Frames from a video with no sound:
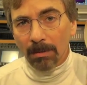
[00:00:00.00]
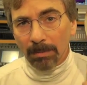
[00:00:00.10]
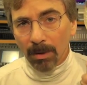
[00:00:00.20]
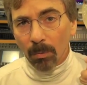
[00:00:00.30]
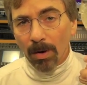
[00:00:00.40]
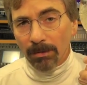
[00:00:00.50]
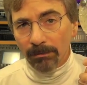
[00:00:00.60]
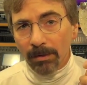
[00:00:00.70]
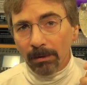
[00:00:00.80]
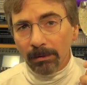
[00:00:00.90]
by one
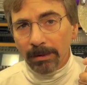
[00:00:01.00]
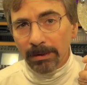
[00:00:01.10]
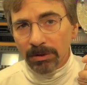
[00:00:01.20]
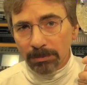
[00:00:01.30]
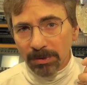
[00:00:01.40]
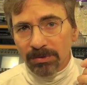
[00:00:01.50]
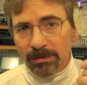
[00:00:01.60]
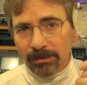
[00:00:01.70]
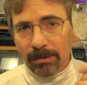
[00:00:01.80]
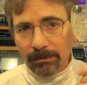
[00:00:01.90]
very
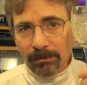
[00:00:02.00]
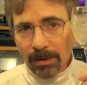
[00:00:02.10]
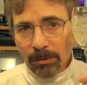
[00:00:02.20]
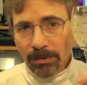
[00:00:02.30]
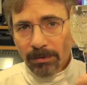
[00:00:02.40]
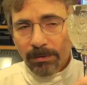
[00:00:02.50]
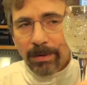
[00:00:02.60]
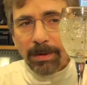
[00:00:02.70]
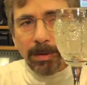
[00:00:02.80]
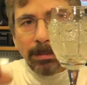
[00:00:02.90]
specific
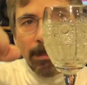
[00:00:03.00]
frequency.